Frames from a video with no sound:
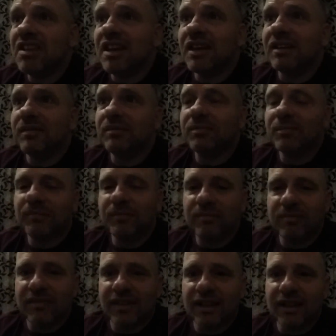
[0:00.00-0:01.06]
Yeah.
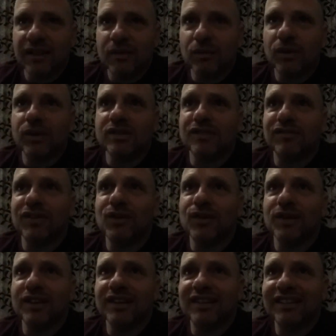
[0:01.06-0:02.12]
Where is it?
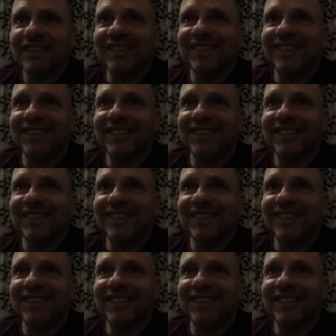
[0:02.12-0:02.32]
Florida?